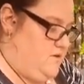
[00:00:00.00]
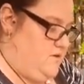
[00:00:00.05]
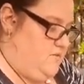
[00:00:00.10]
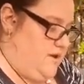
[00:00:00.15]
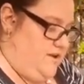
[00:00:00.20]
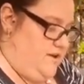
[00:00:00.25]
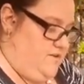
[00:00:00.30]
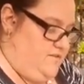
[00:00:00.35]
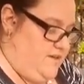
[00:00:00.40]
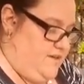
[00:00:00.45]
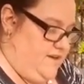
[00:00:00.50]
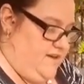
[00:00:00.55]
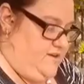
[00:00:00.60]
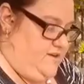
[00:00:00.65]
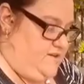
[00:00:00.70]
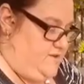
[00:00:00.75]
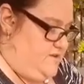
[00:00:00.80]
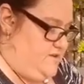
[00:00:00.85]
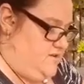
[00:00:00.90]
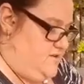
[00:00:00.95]
green on
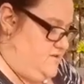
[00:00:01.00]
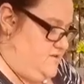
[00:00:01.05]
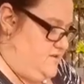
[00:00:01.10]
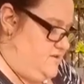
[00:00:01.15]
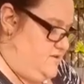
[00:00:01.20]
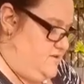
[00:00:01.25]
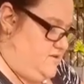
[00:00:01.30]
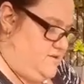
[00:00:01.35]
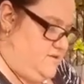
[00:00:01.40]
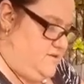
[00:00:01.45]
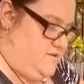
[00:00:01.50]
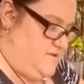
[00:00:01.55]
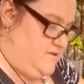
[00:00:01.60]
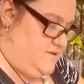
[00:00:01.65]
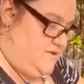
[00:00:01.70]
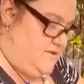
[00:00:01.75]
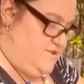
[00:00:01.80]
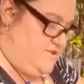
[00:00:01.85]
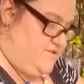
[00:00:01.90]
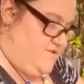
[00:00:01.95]
there
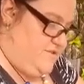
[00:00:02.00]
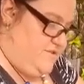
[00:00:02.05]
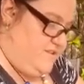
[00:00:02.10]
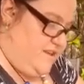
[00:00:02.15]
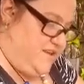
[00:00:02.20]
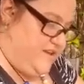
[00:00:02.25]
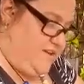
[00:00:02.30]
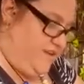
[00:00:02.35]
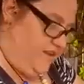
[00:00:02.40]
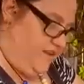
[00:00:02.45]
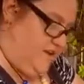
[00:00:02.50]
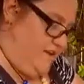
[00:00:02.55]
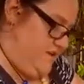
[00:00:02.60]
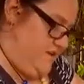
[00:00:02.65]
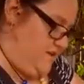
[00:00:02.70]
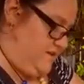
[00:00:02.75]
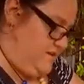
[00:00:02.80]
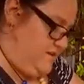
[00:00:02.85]
so that it's thin.